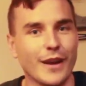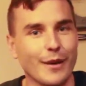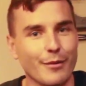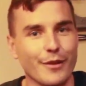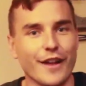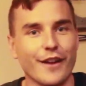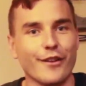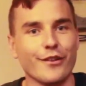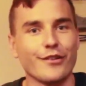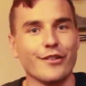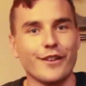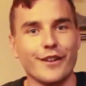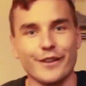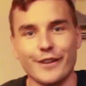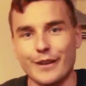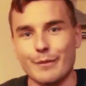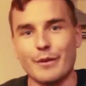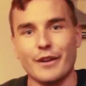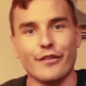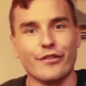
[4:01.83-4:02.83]
Maybe there's a
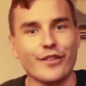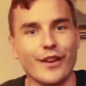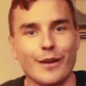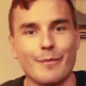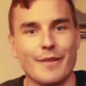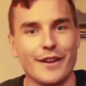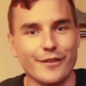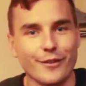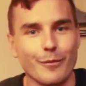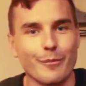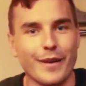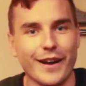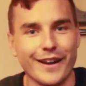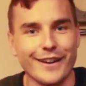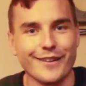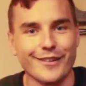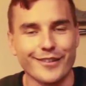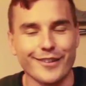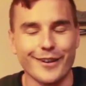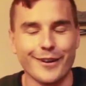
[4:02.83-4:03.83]
little bit of sentimental
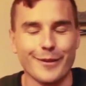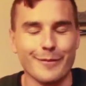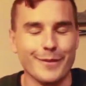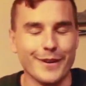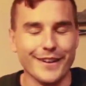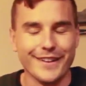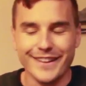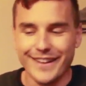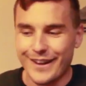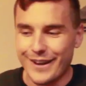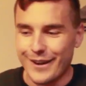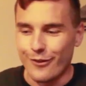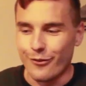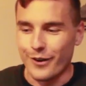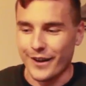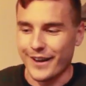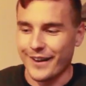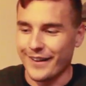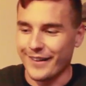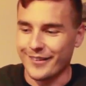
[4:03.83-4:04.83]
bias there, but
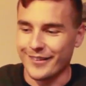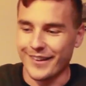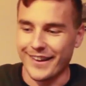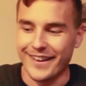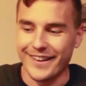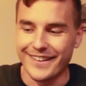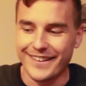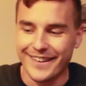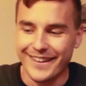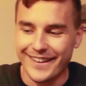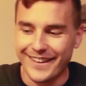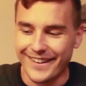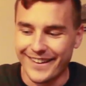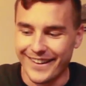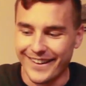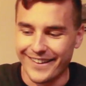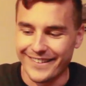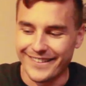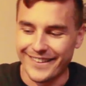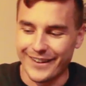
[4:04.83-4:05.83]
what can I say?
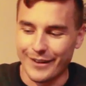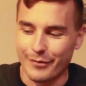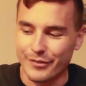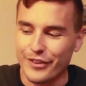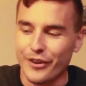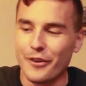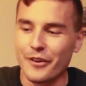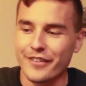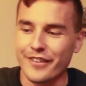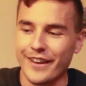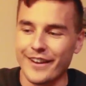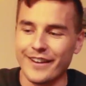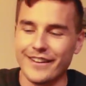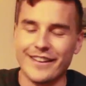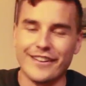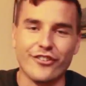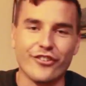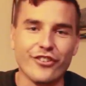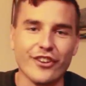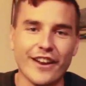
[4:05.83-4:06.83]
And I'm so excited
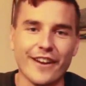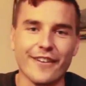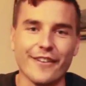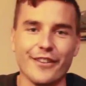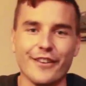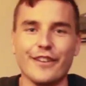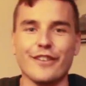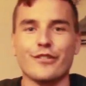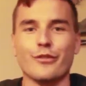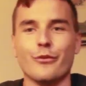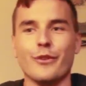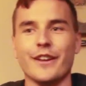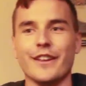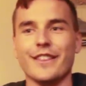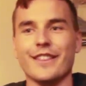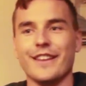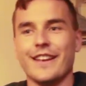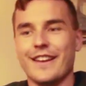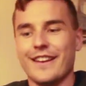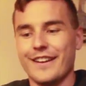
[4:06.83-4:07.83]
to share this
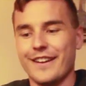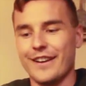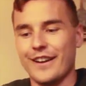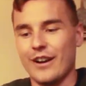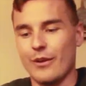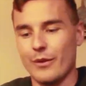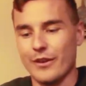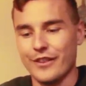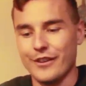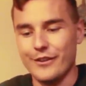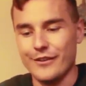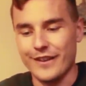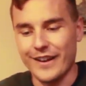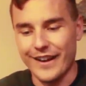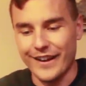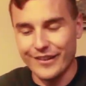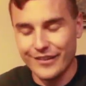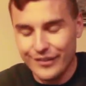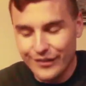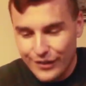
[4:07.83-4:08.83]
with you
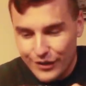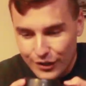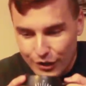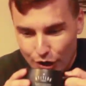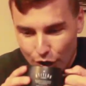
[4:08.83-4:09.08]
guys.